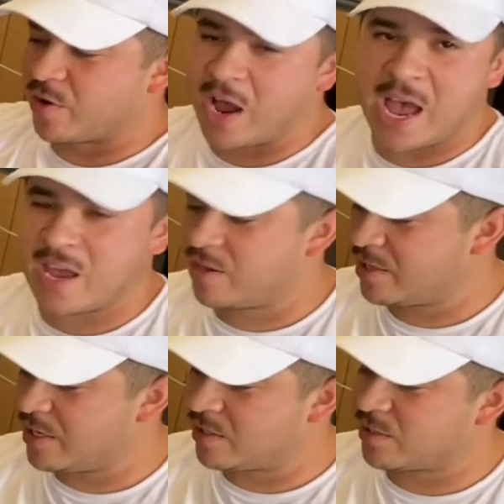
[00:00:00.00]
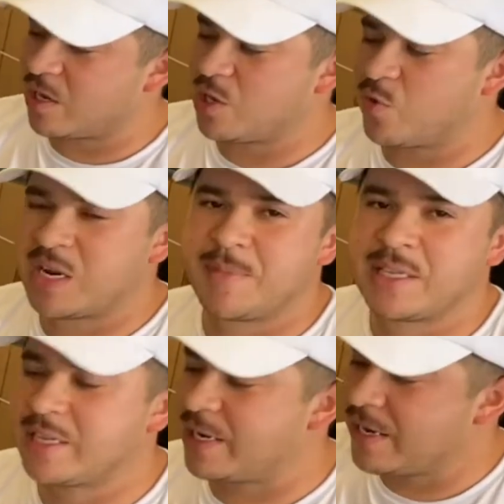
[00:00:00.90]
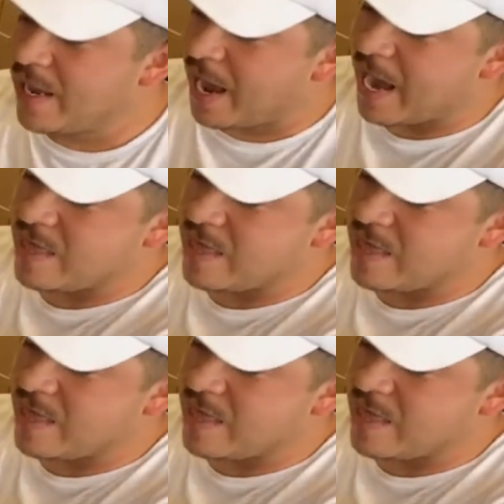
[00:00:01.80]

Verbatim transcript: eye on this. Uh, you wanna bend it in. And